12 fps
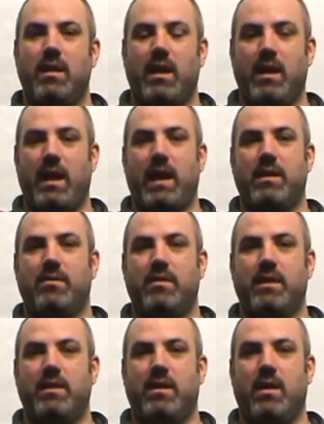in
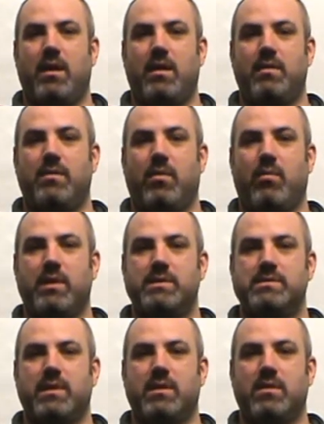handling uh, the
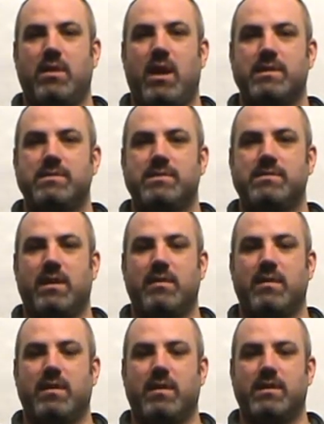wins and the losses. I
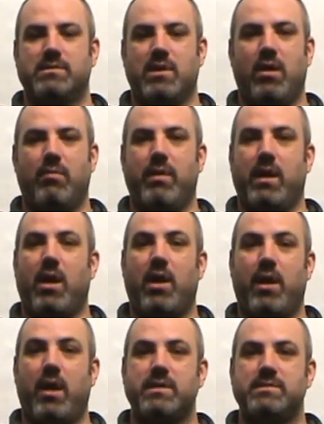think it's all been on
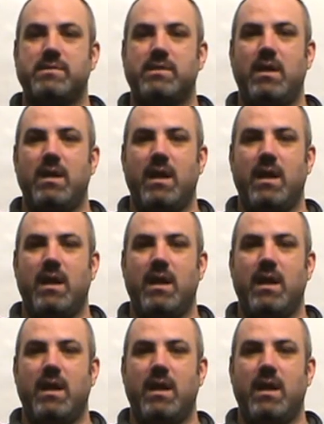us.